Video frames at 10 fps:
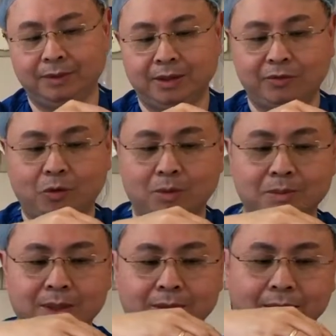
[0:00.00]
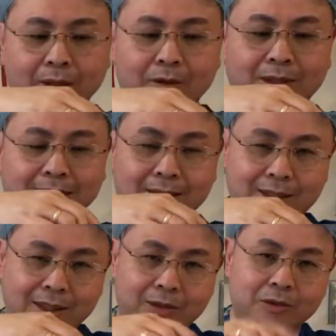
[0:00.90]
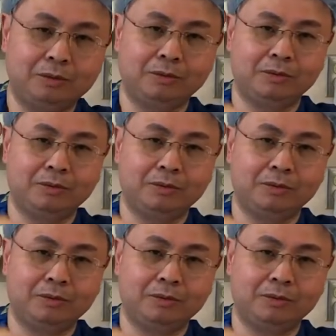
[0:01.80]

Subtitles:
This forms an airtight seal